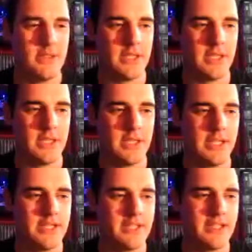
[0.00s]

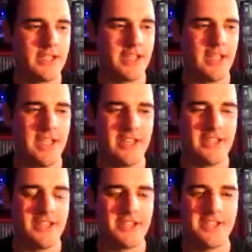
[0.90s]
And again,
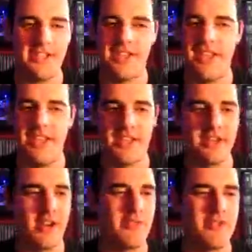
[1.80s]
just hitting the
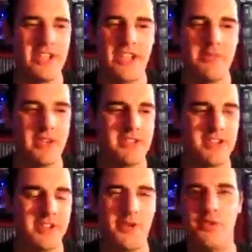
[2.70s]
car on the apex
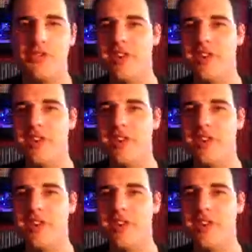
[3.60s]
of the corner.